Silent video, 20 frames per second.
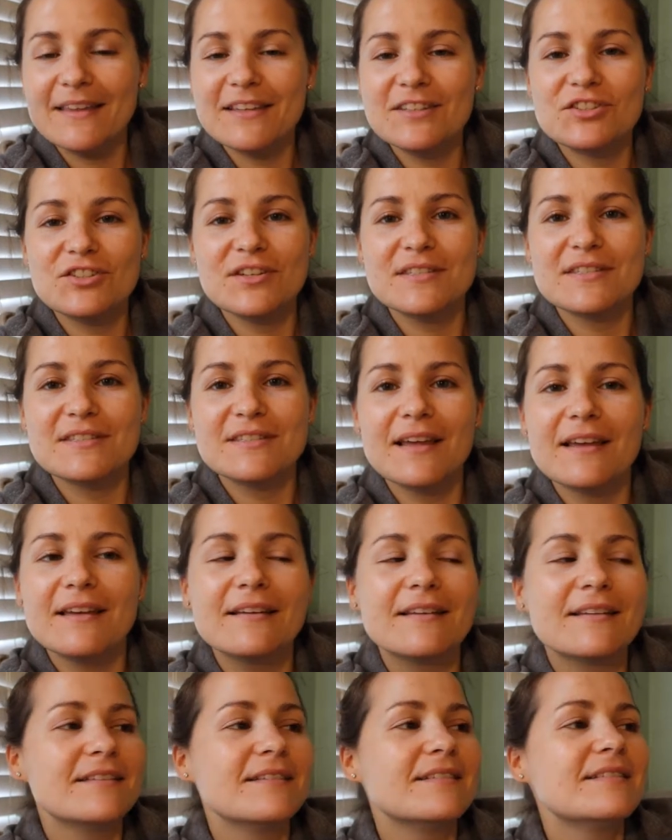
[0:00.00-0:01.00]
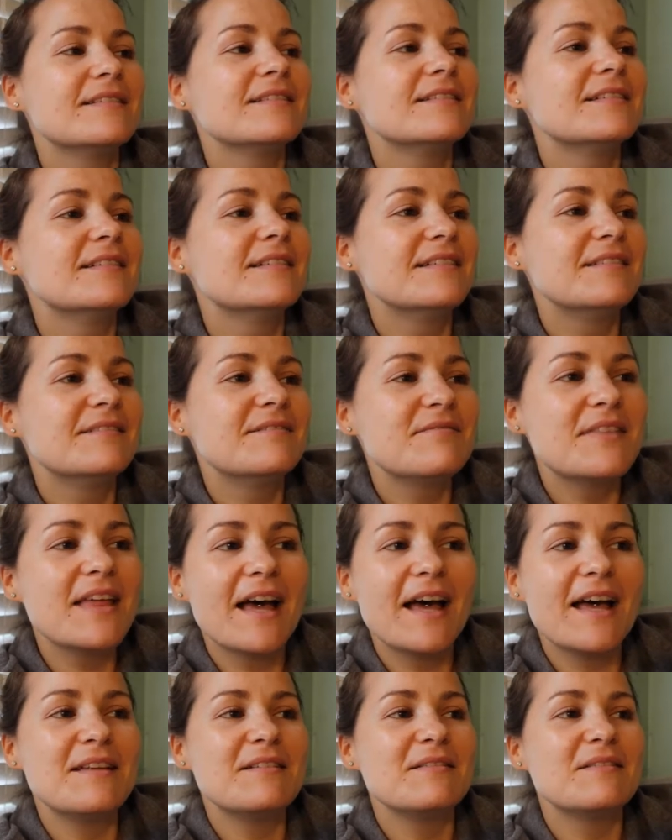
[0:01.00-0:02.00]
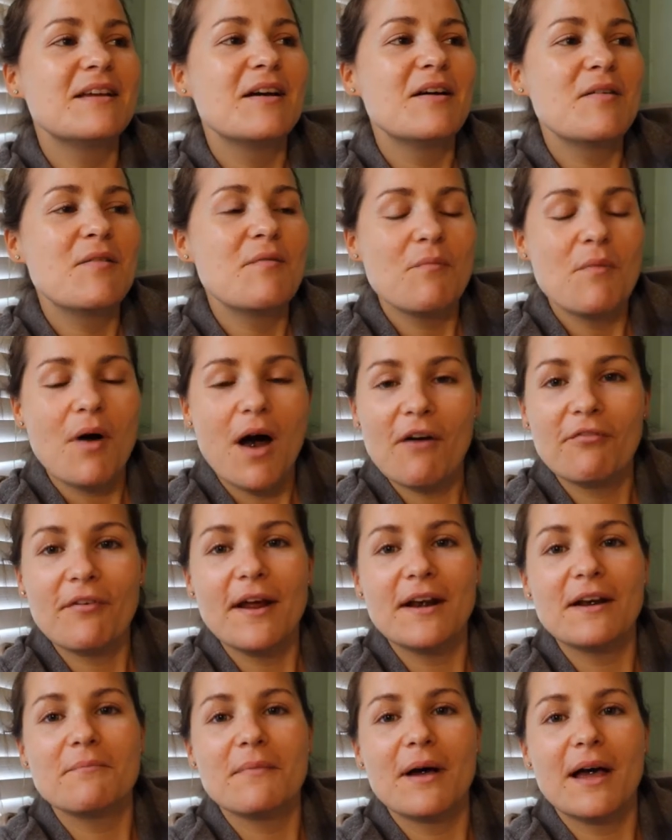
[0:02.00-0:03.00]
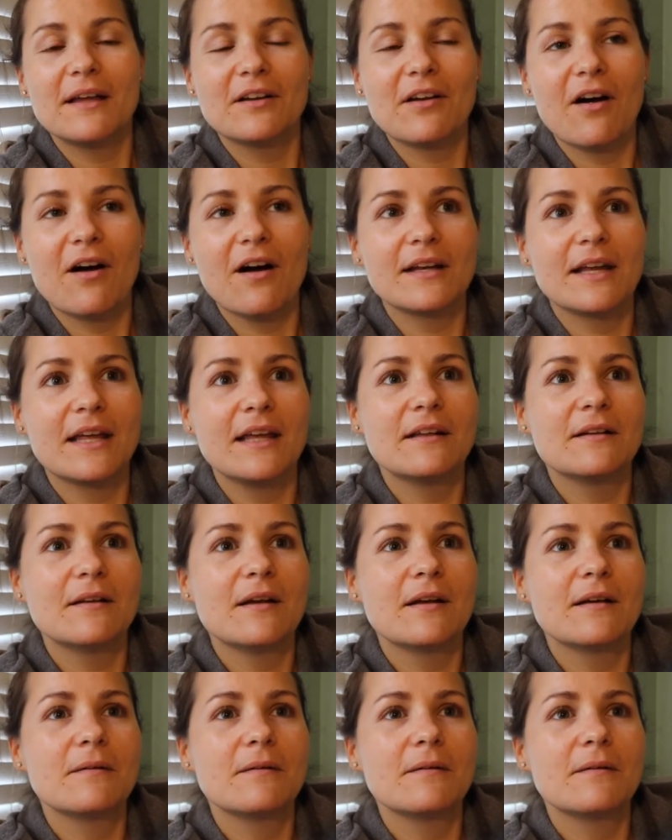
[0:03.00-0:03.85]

It's just like that a friend of mine called it,